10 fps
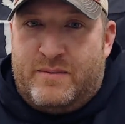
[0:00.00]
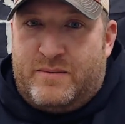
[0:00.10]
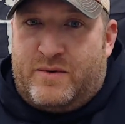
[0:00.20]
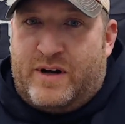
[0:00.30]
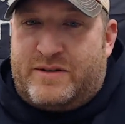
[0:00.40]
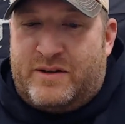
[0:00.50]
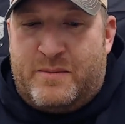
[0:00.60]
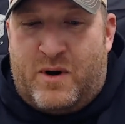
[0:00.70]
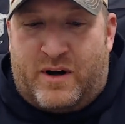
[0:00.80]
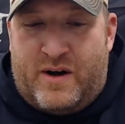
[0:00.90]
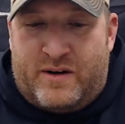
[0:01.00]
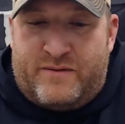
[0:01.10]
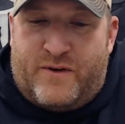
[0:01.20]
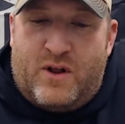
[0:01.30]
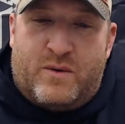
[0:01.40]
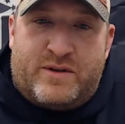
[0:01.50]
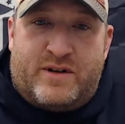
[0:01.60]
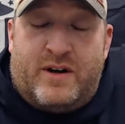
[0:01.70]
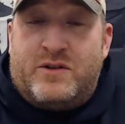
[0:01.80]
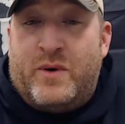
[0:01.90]
cresting the mark, 100 followers
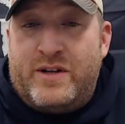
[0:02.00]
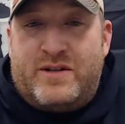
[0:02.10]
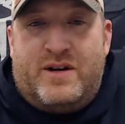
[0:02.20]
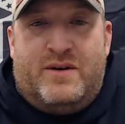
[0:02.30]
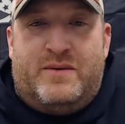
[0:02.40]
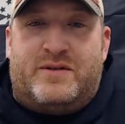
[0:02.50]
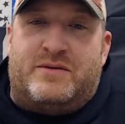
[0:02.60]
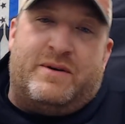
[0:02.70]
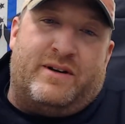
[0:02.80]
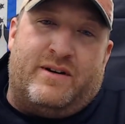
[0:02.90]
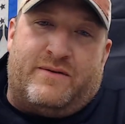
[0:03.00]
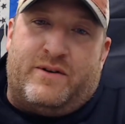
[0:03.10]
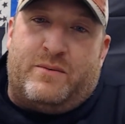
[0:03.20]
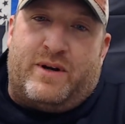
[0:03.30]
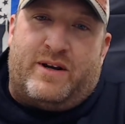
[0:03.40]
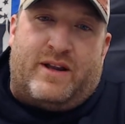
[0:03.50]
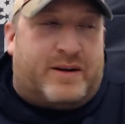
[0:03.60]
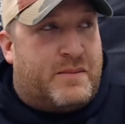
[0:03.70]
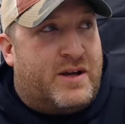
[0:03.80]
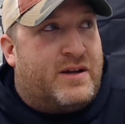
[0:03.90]
on Twitch, which is a big deal for nobody
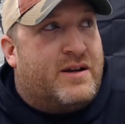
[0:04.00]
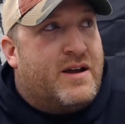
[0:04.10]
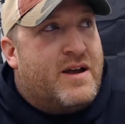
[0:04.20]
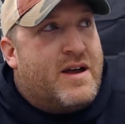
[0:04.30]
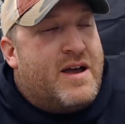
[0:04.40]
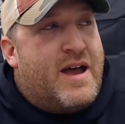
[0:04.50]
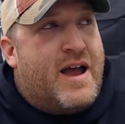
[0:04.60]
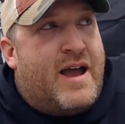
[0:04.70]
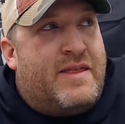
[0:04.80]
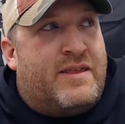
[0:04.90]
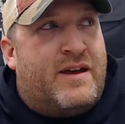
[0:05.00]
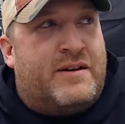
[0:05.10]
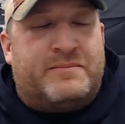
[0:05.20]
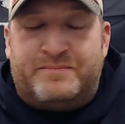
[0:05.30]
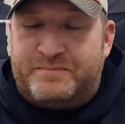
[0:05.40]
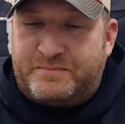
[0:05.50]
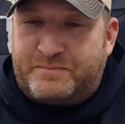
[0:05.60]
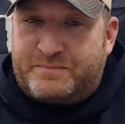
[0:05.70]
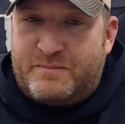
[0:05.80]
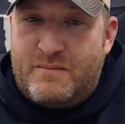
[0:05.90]
like me, and then
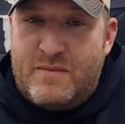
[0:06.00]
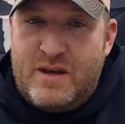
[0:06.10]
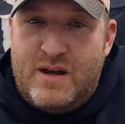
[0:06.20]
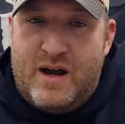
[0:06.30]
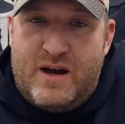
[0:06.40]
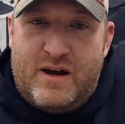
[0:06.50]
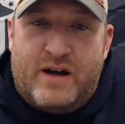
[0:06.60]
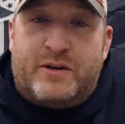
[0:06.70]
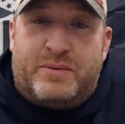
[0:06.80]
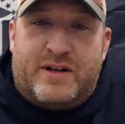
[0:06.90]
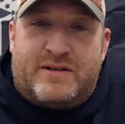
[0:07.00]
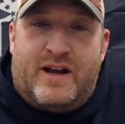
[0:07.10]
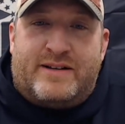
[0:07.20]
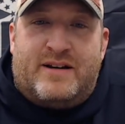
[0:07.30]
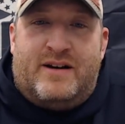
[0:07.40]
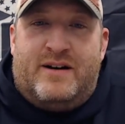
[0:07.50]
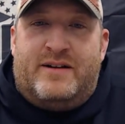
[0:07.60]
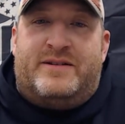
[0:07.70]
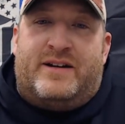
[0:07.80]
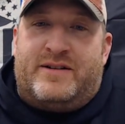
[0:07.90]
100 plus likes
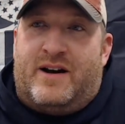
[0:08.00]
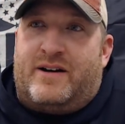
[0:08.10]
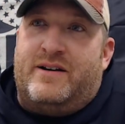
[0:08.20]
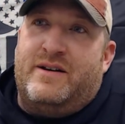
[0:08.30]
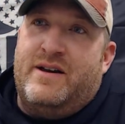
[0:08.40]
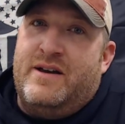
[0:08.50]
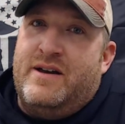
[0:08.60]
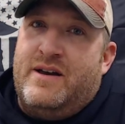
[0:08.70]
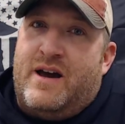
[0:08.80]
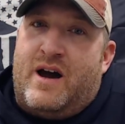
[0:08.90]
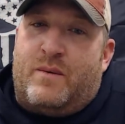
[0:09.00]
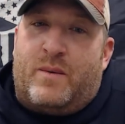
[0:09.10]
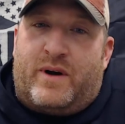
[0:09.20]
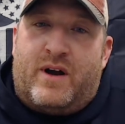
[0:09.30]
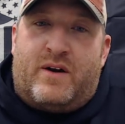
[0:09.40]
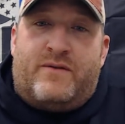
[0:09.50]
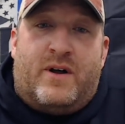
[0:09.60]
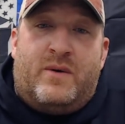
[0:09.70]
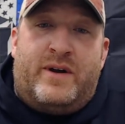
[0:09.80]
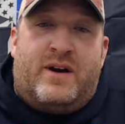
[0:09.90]
on TikTok. We're working on our
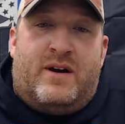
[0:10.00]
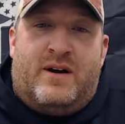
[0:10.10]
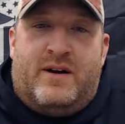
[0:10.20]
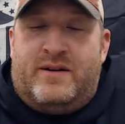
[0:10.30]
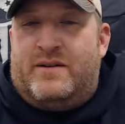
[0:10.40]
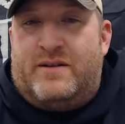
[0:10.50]
following on